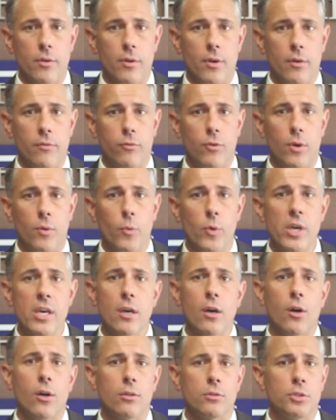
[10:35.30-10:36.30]
of what
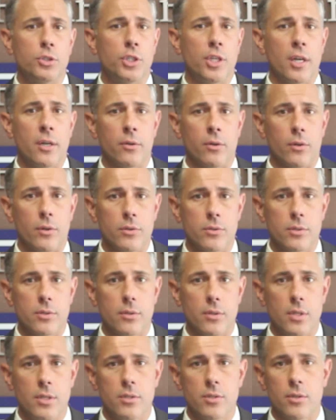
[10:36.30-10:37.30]
we call
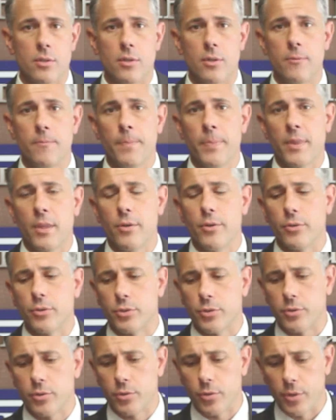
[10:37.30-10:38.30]
generals. These are your
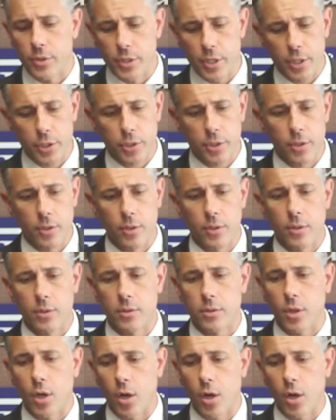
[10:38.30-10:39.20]
traditional,